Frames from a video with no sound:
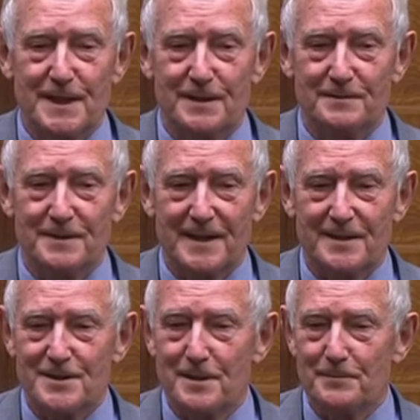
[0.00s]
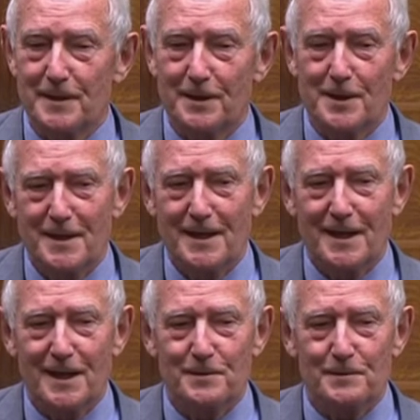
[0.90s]
So that's something
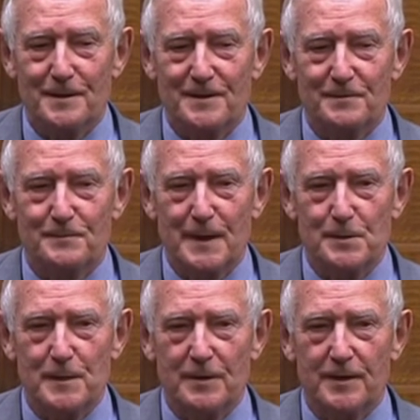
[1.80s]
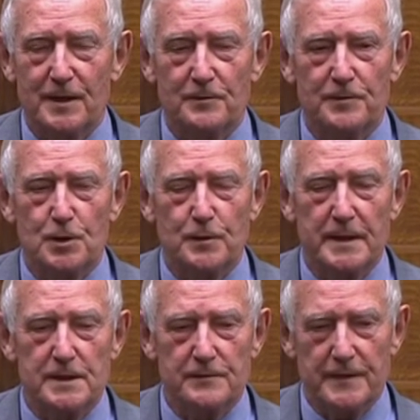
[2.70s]
that made me think of the
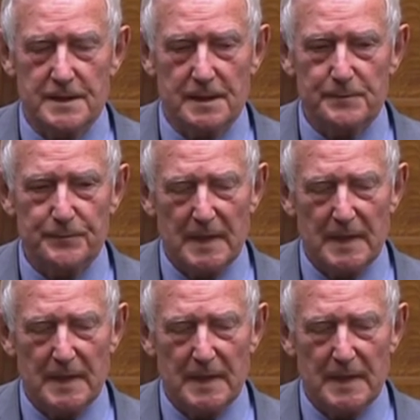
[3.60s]
Queen's visit.